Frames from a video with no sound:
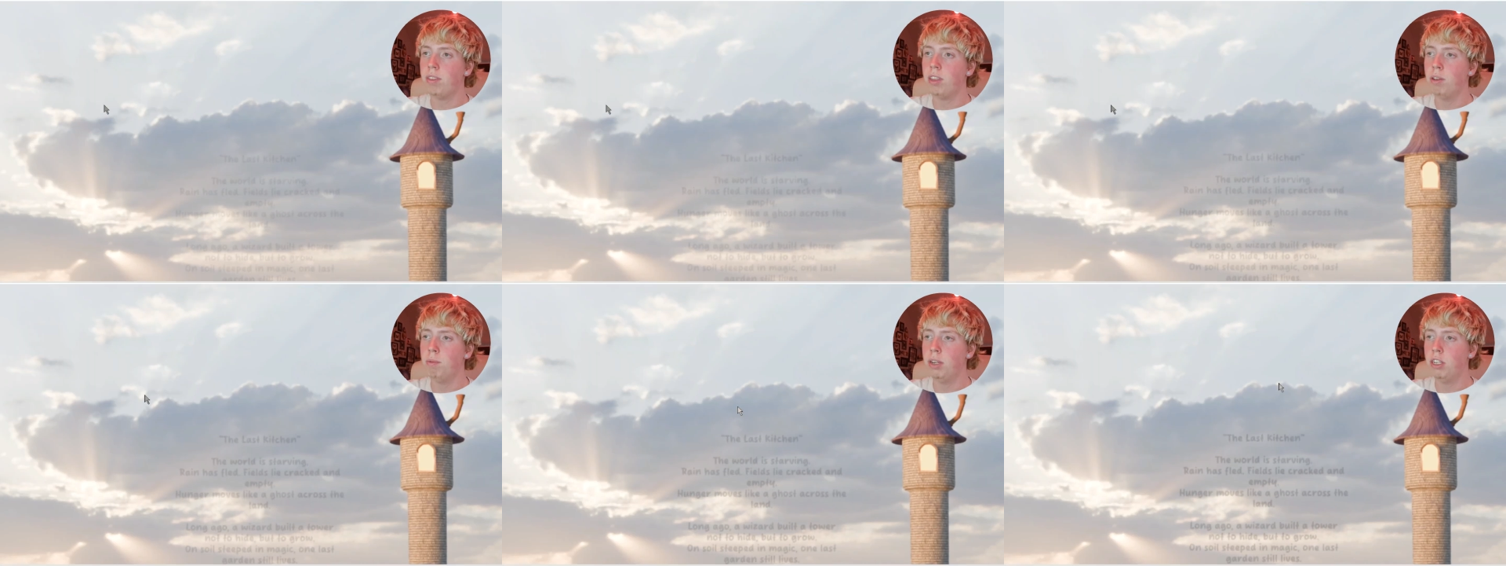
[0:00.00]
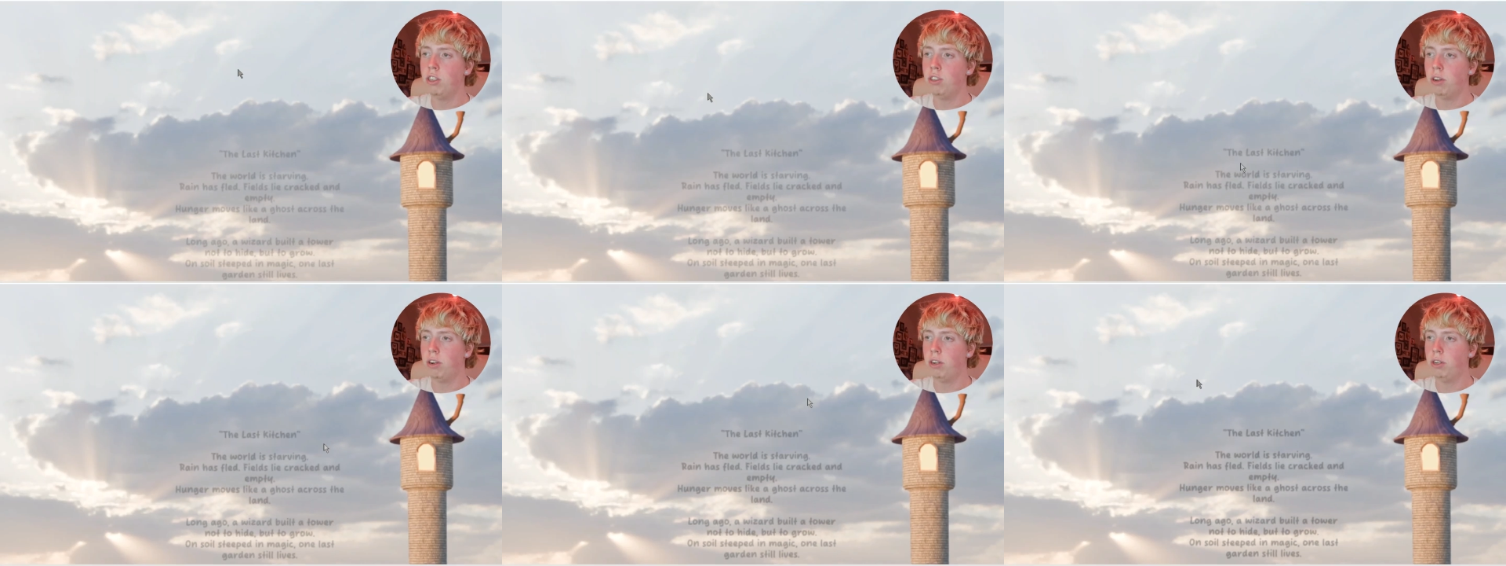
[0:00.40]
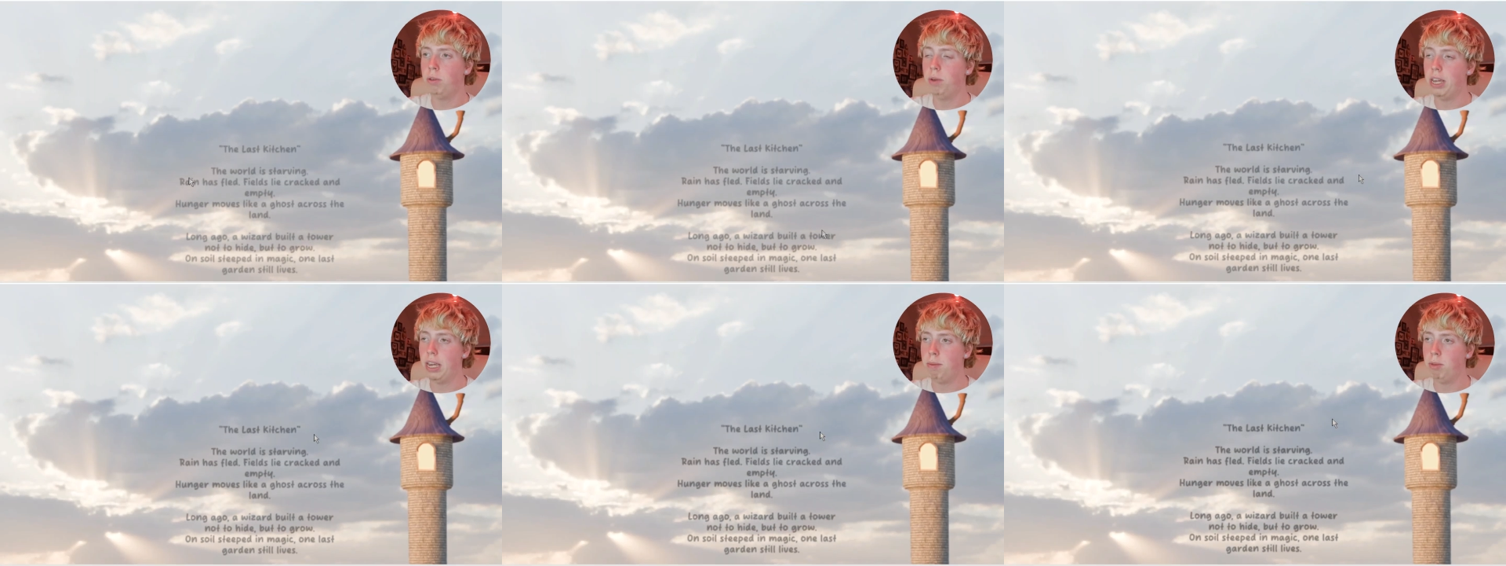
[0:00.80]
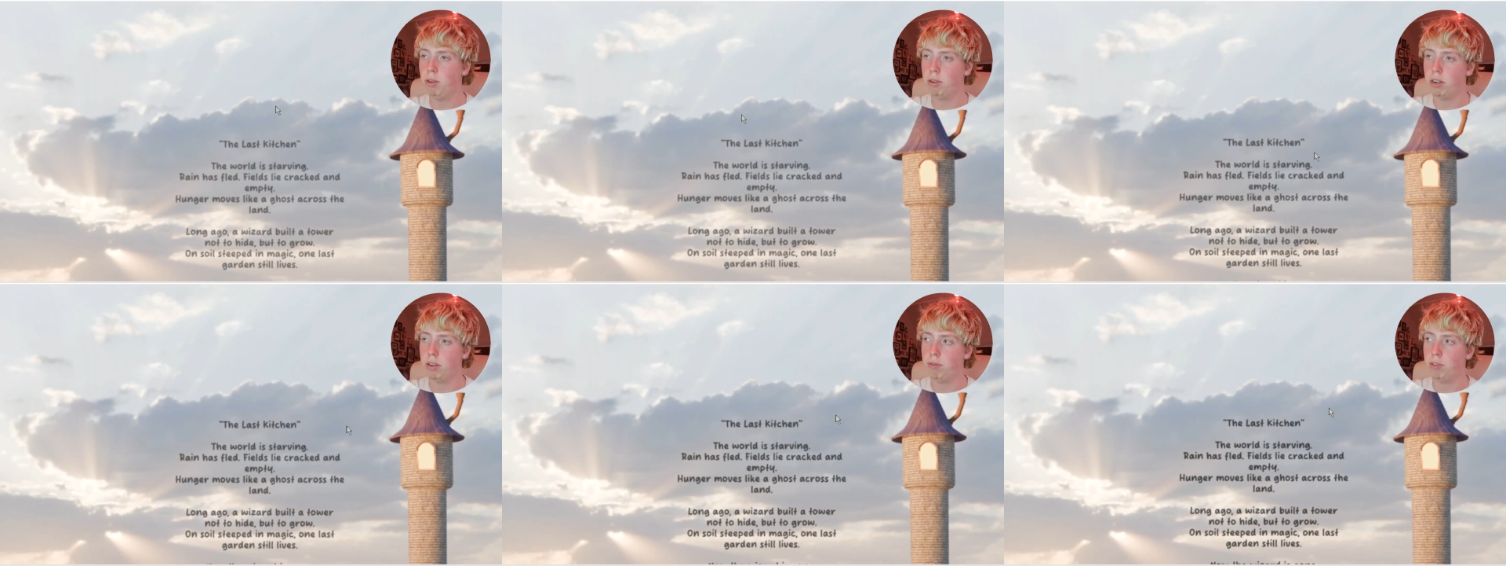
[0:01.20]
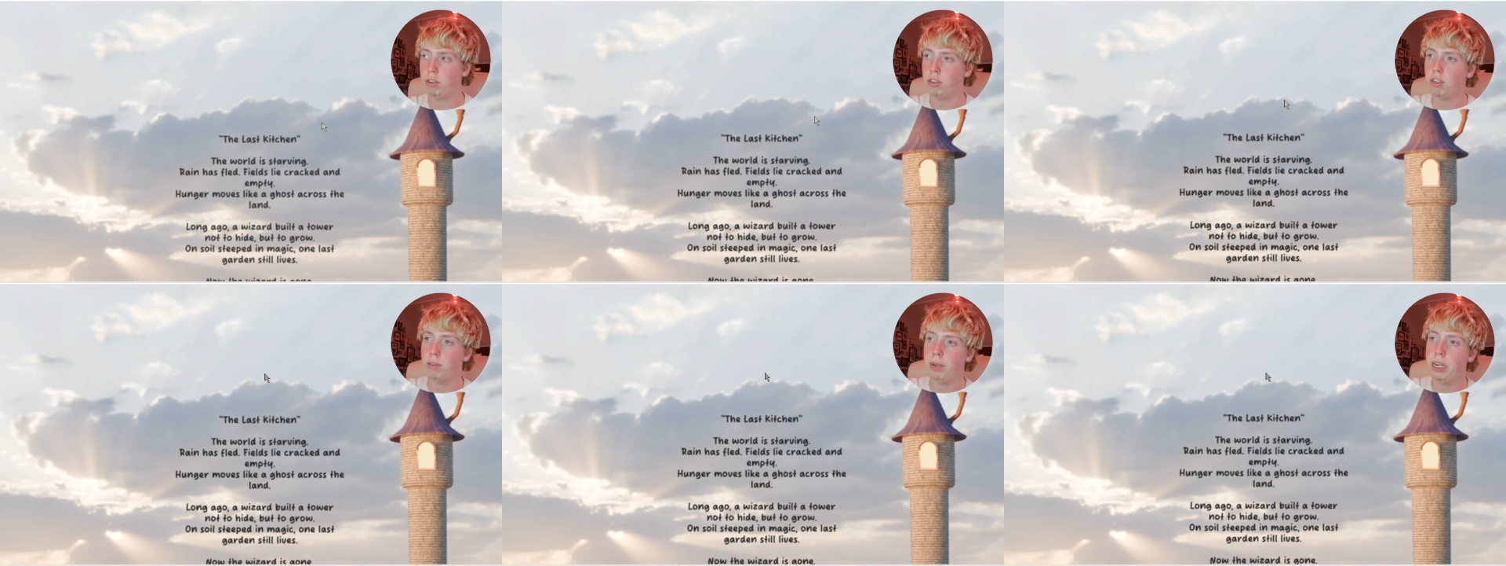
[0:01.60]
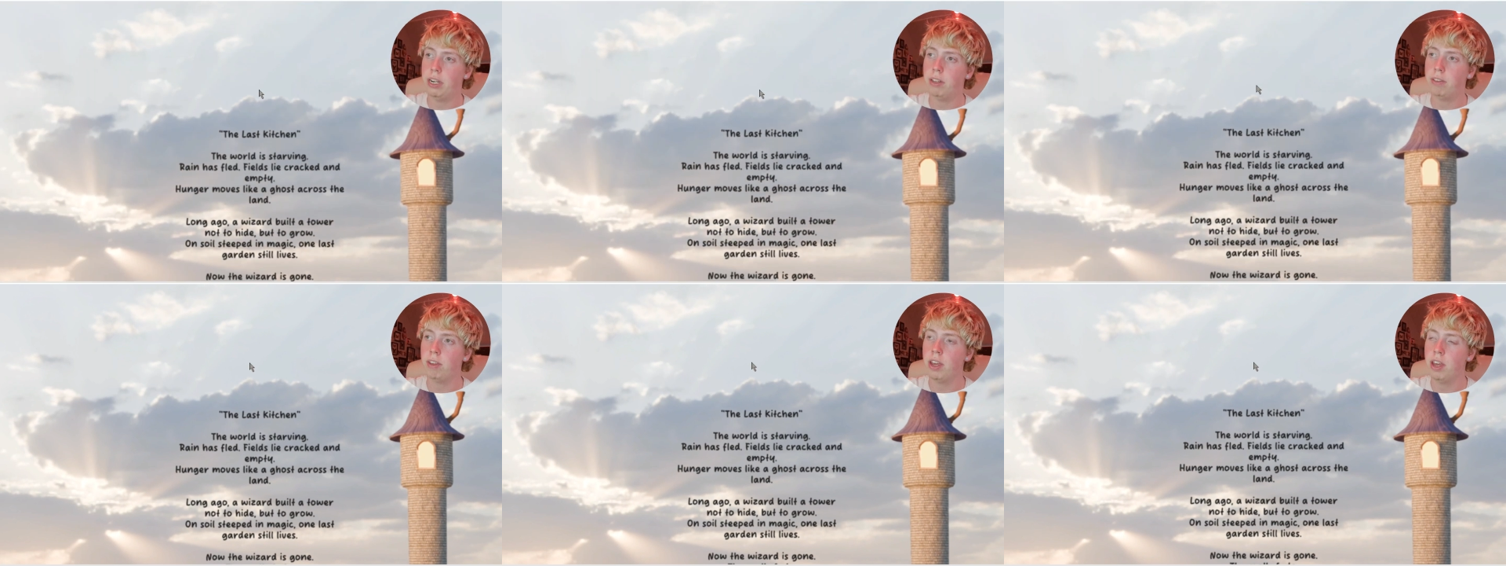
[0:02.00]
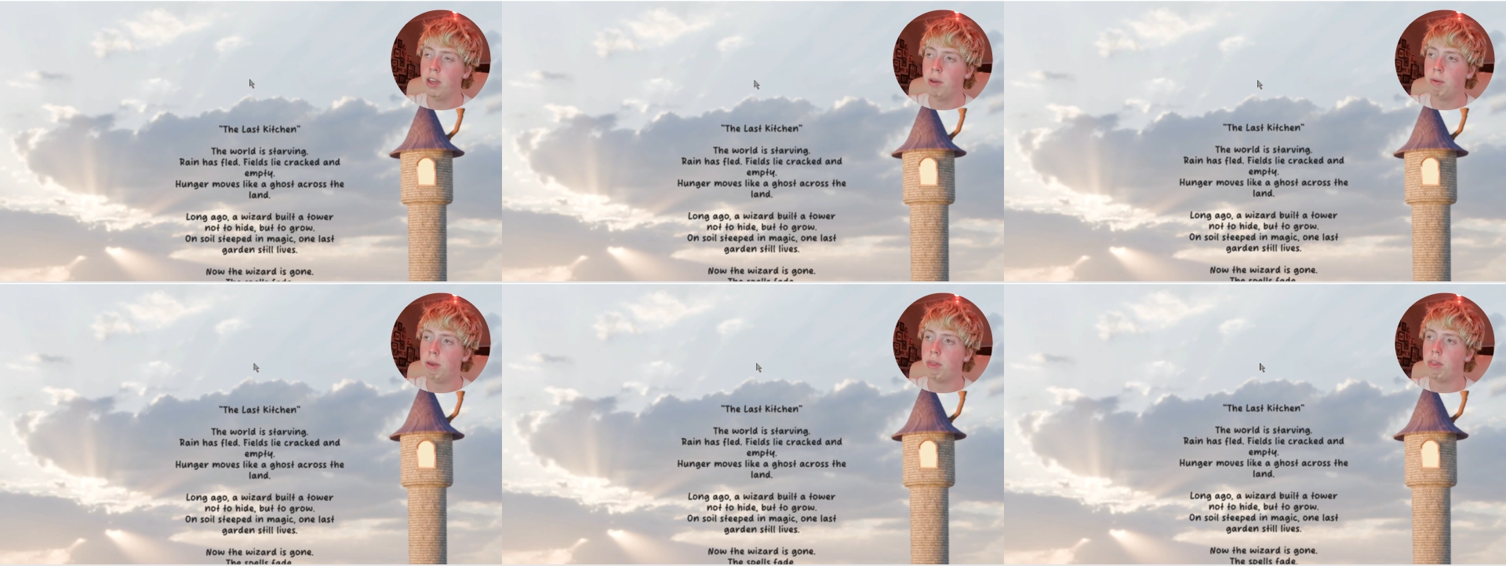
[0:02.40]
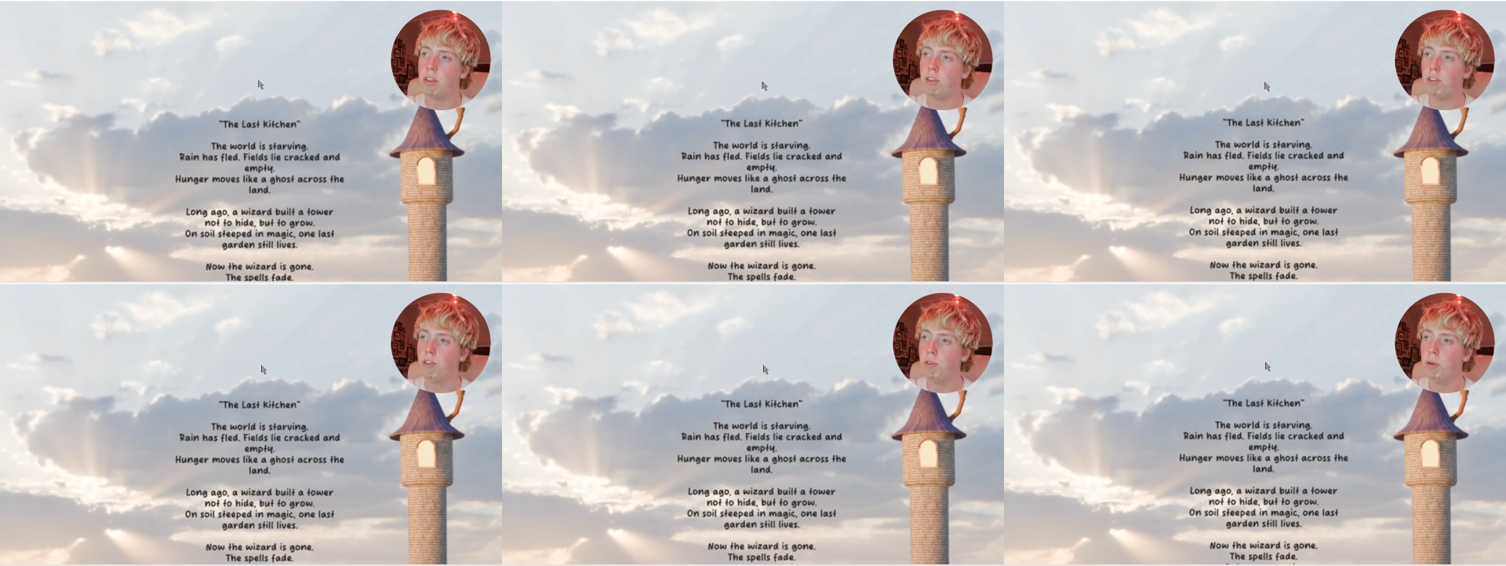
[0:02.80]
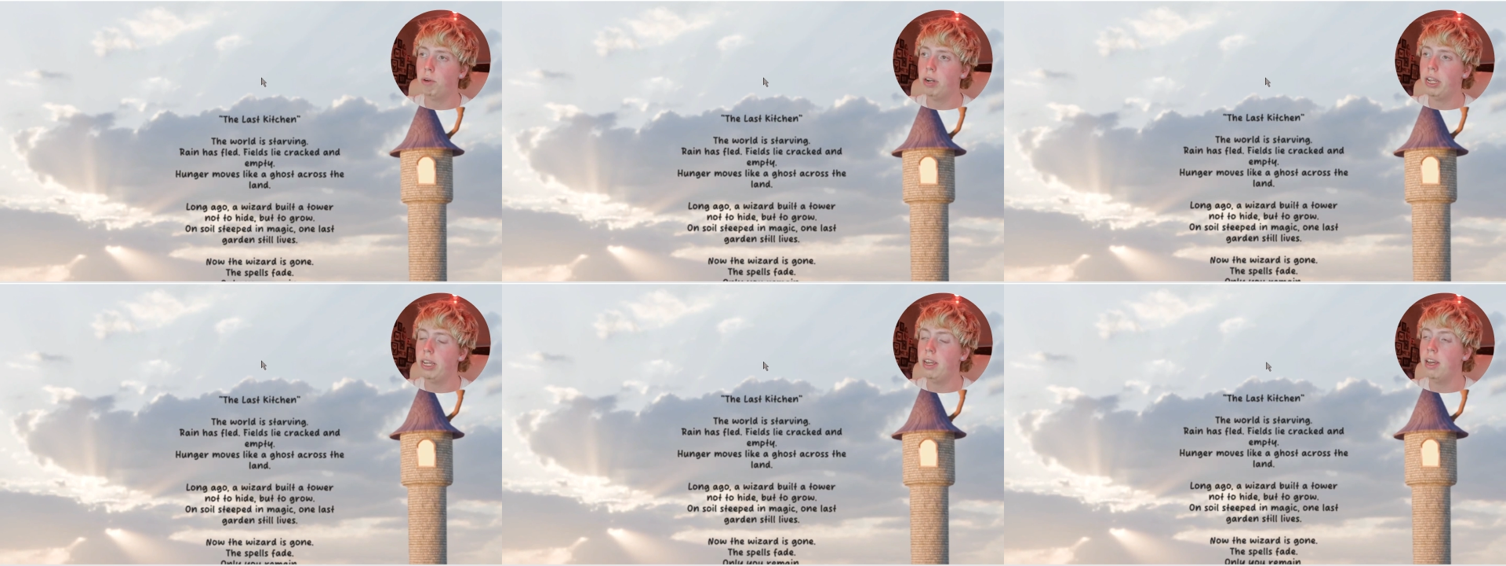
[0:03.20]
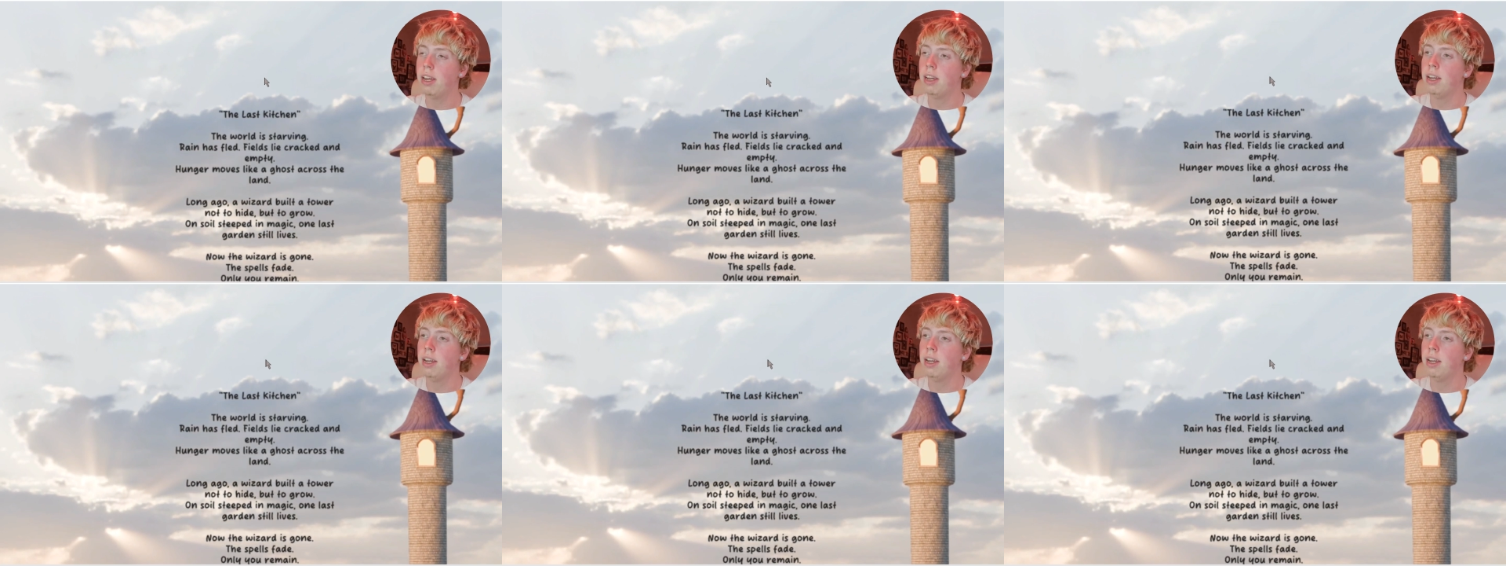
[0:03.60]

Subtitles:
When you start a new game you are first greeted with the story.